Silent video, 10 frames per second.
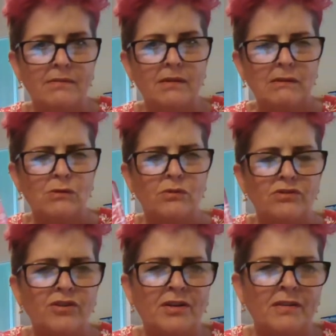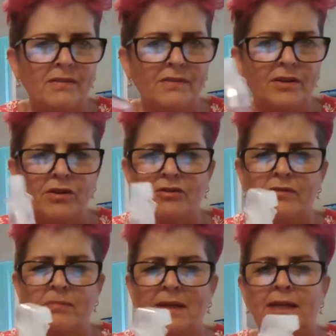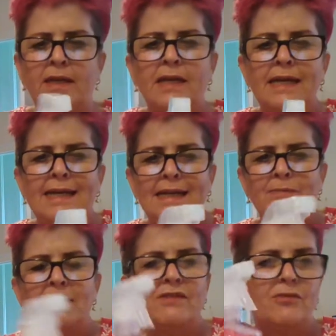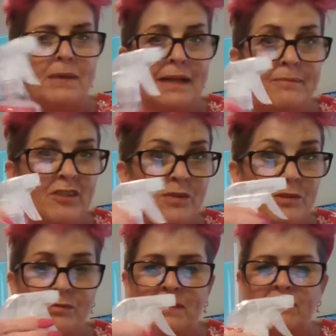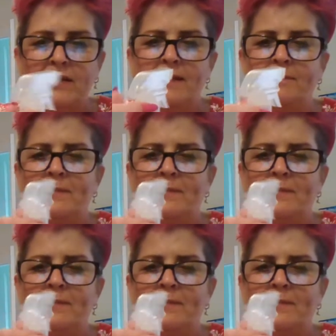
The noise in the bag. Let me have a smell, see what it smells like.